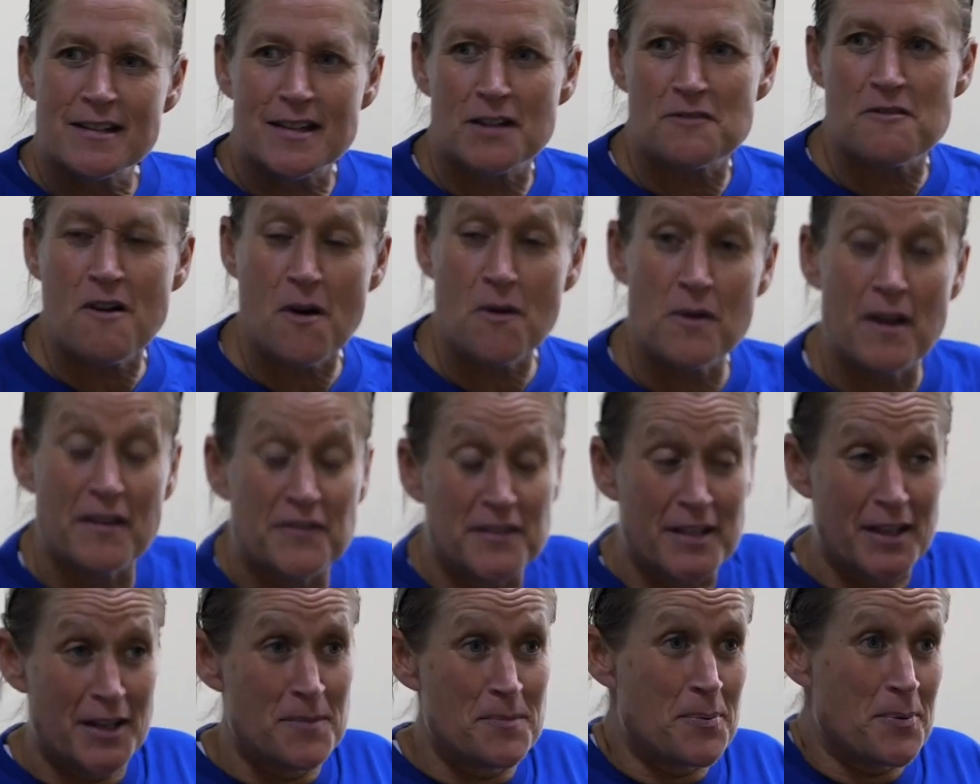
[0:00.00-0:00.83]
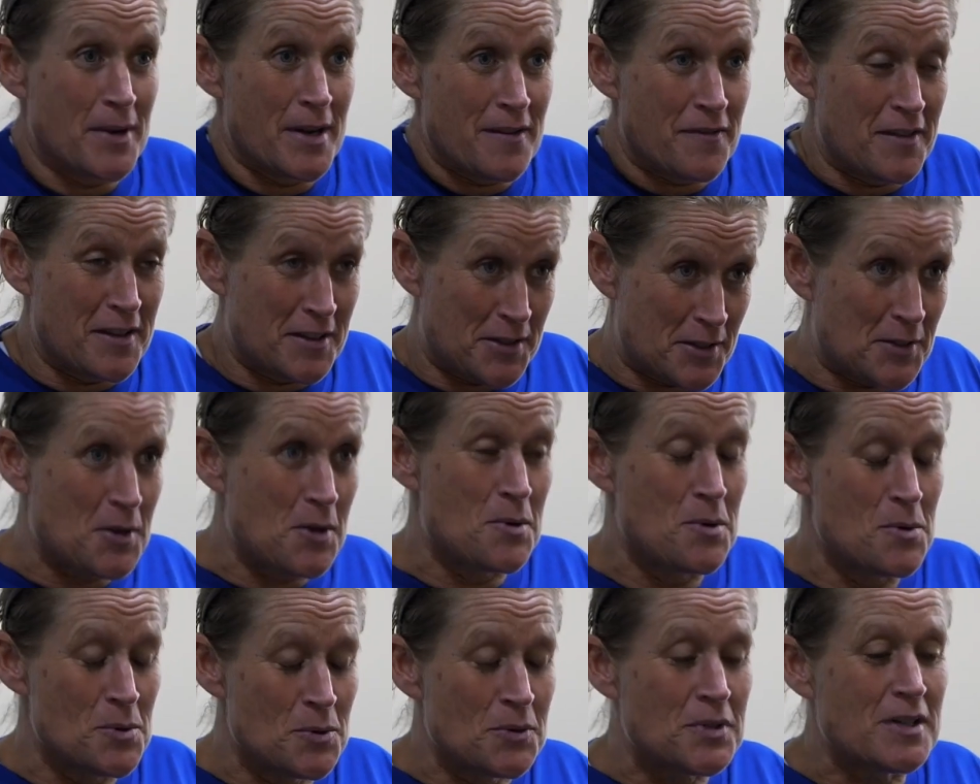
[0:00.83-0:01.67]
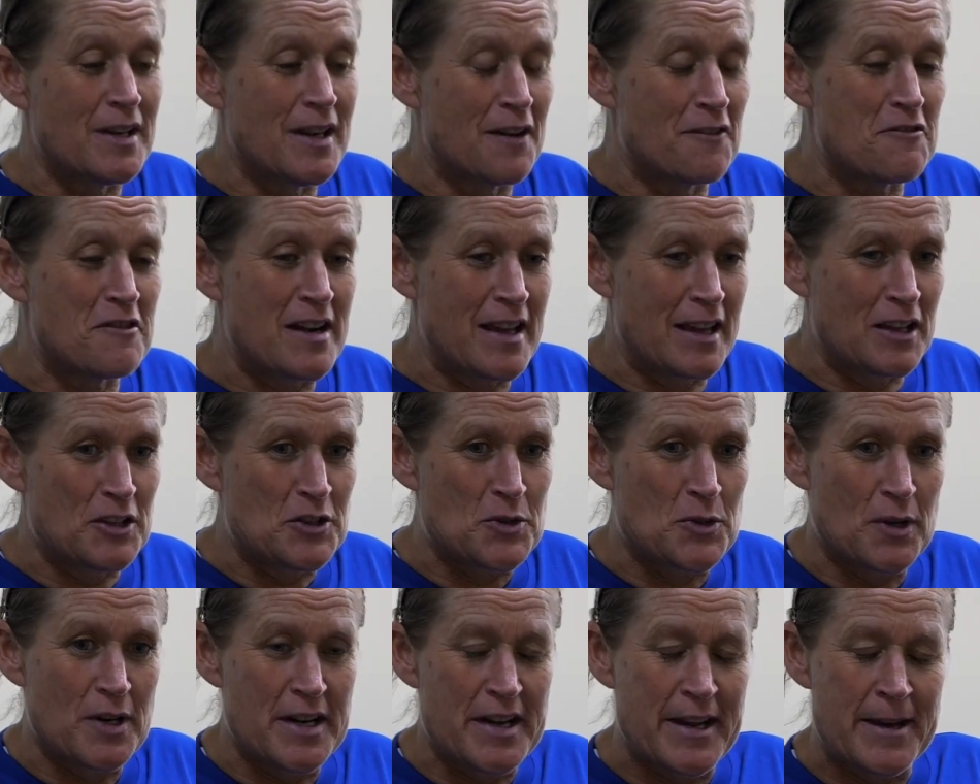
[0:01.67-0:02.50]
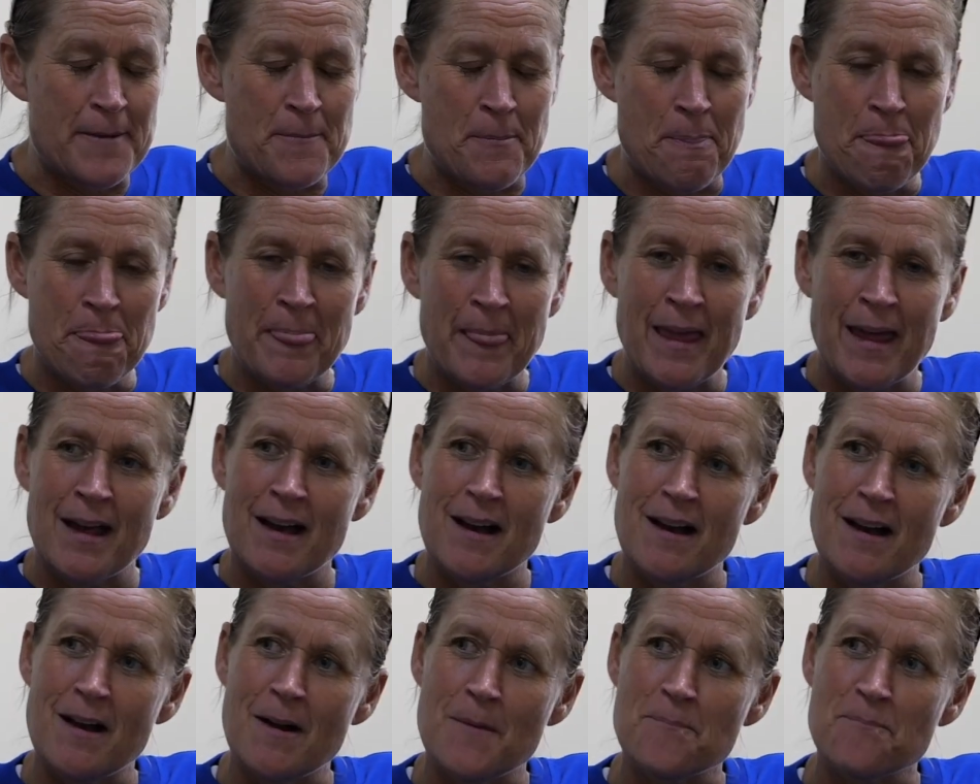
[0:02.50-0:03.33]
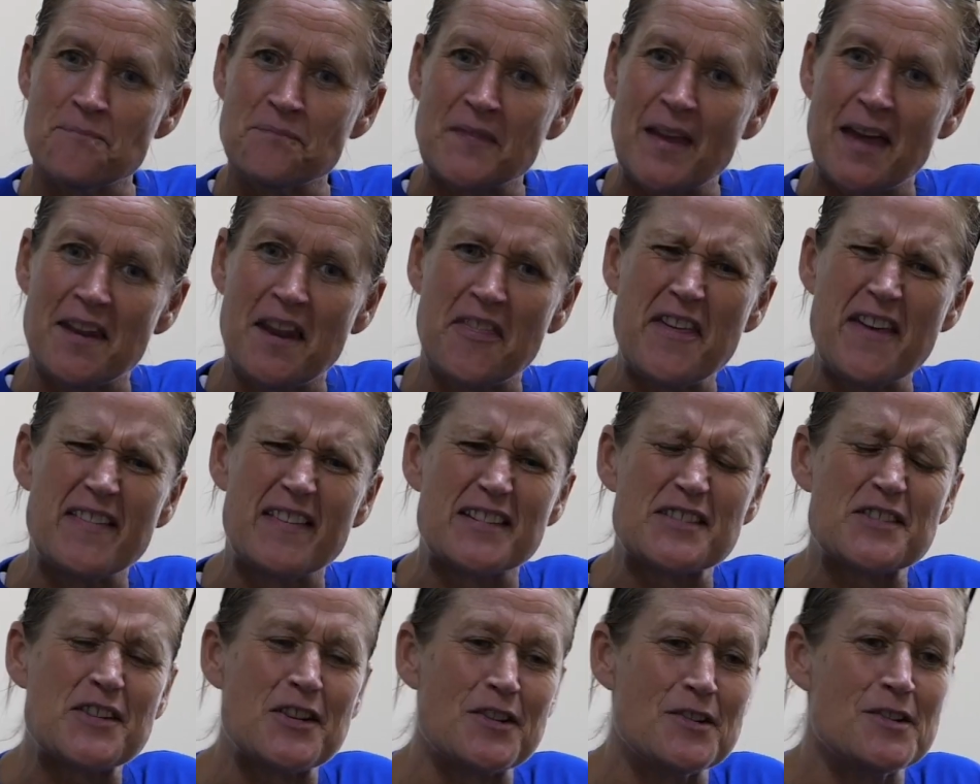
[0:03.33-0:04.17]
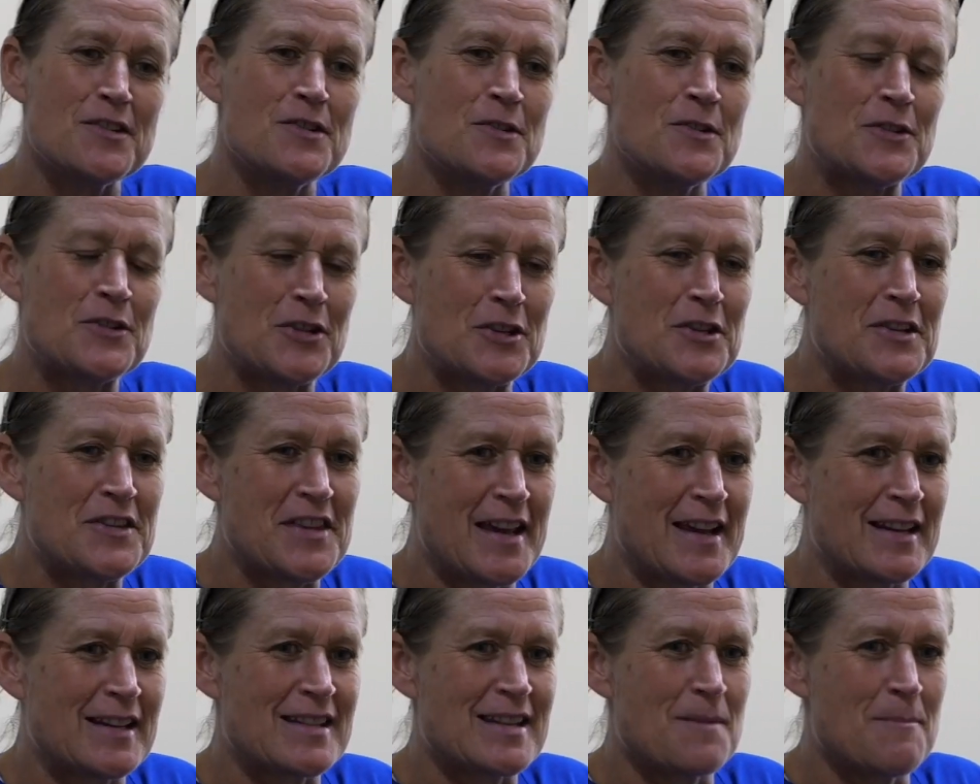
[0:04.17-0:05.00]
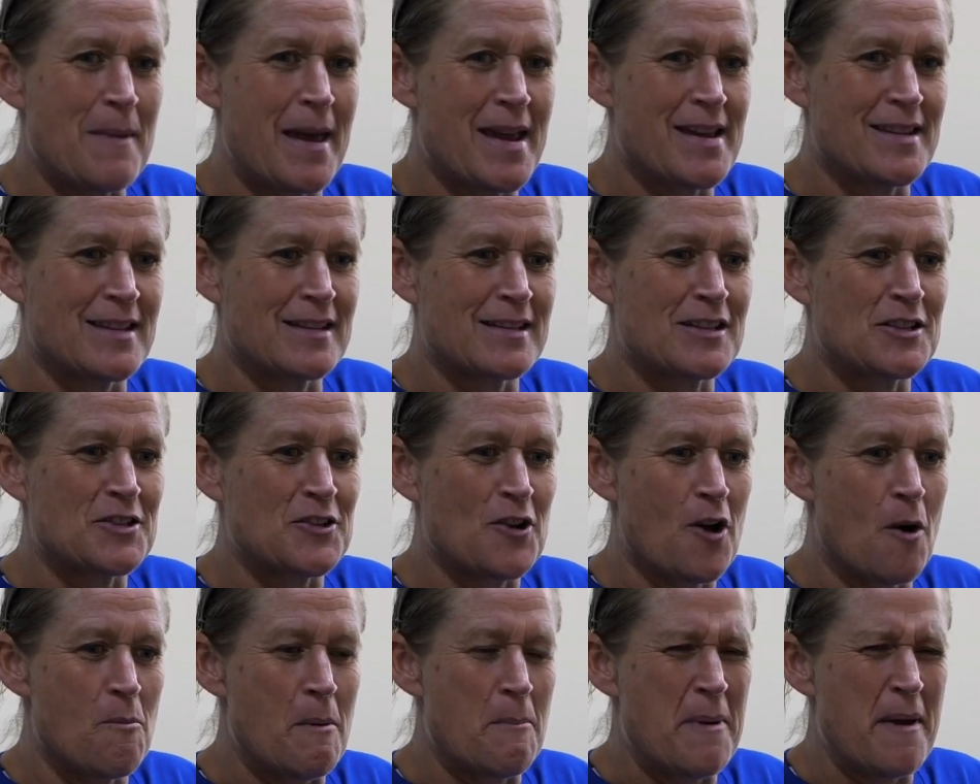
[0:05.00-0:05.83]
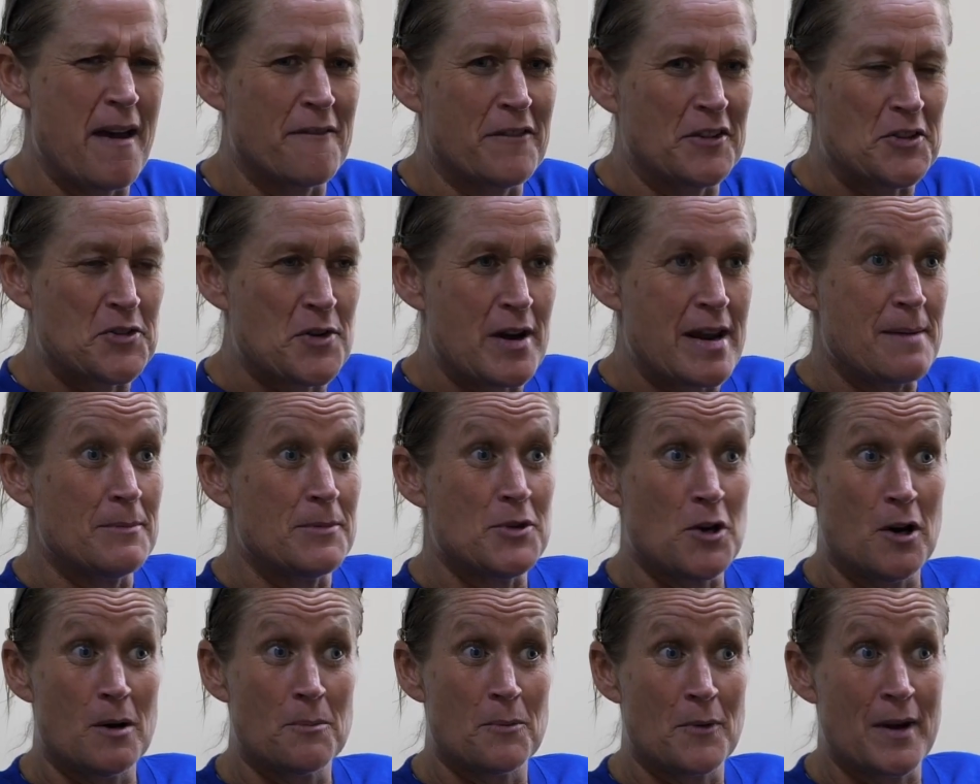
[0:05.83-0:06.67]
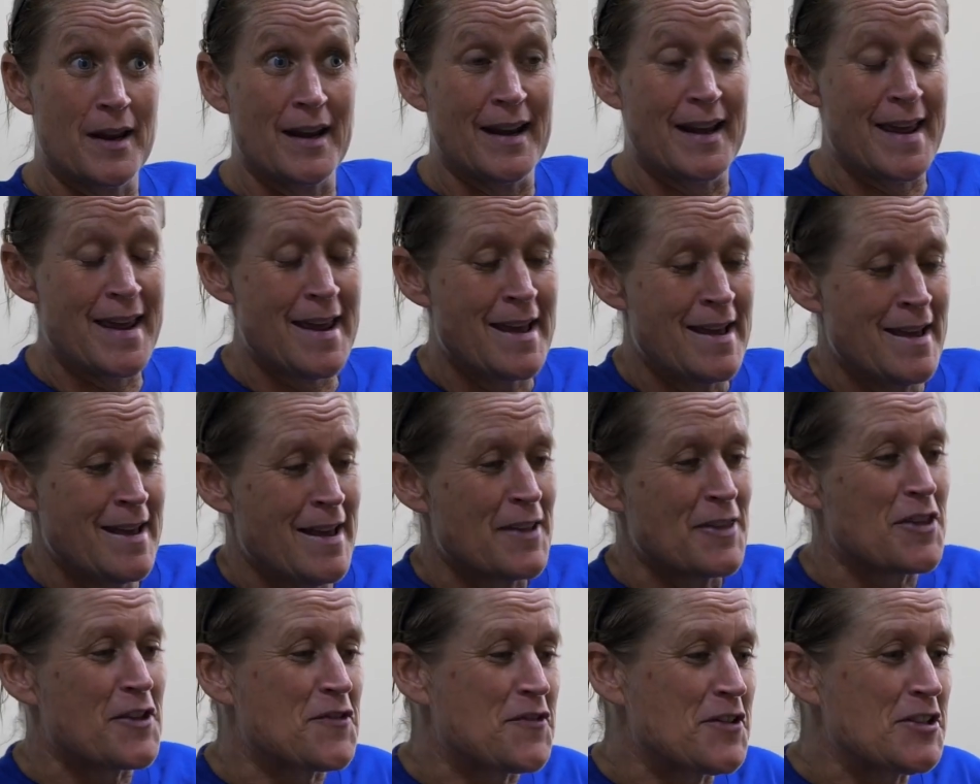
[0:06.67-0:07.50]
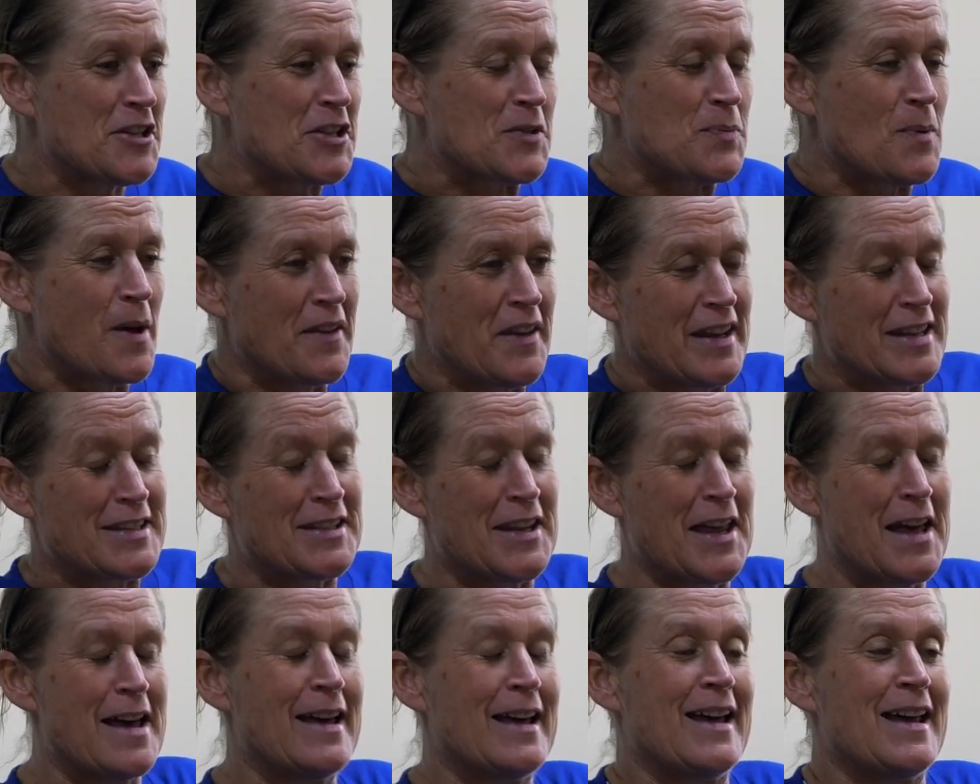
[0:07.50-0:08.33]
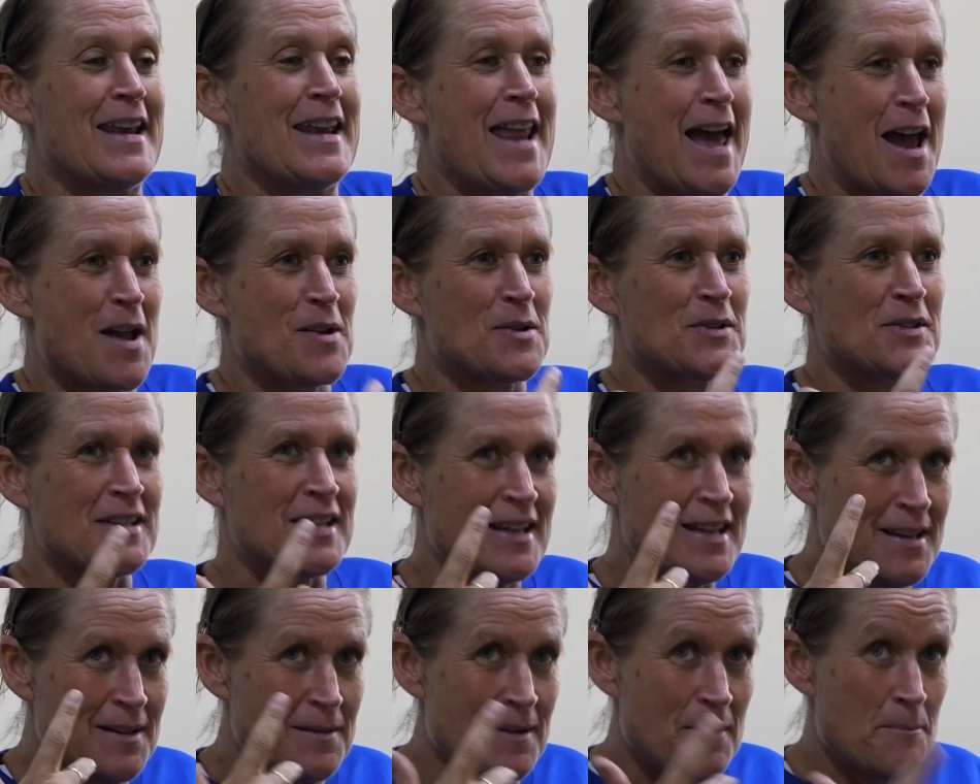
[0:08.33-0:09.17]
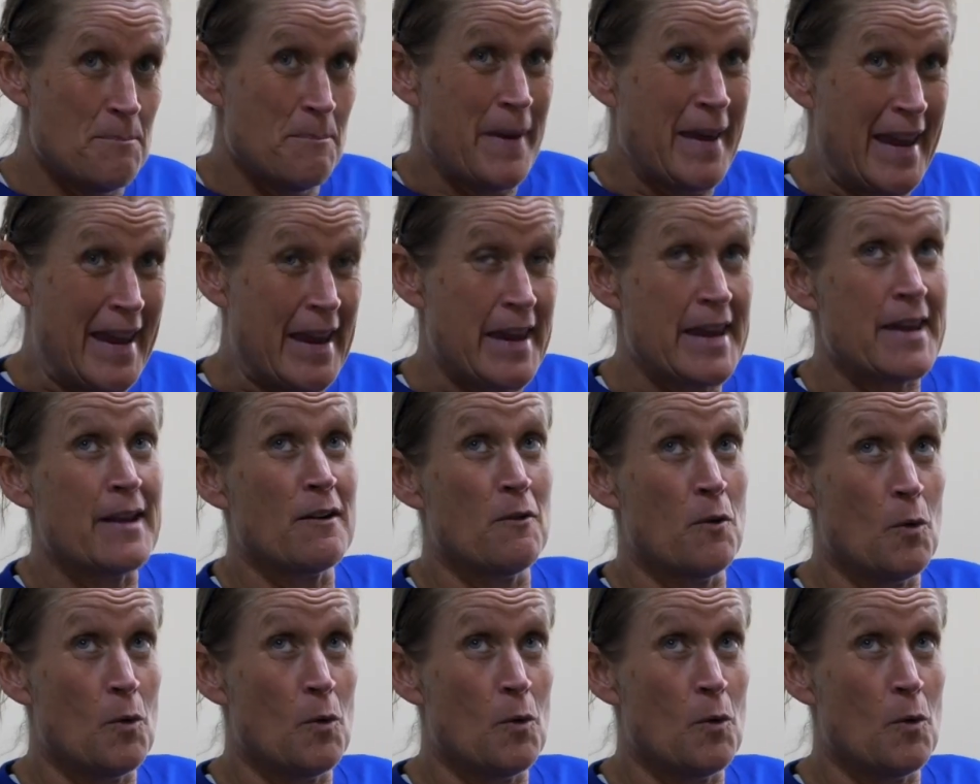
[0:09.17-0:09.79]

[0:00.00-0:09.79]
a role I've done in previous schools and I've really enjoyed it. And I think there's two things that make this job a bit of a dream job, really. The first one is that it allows me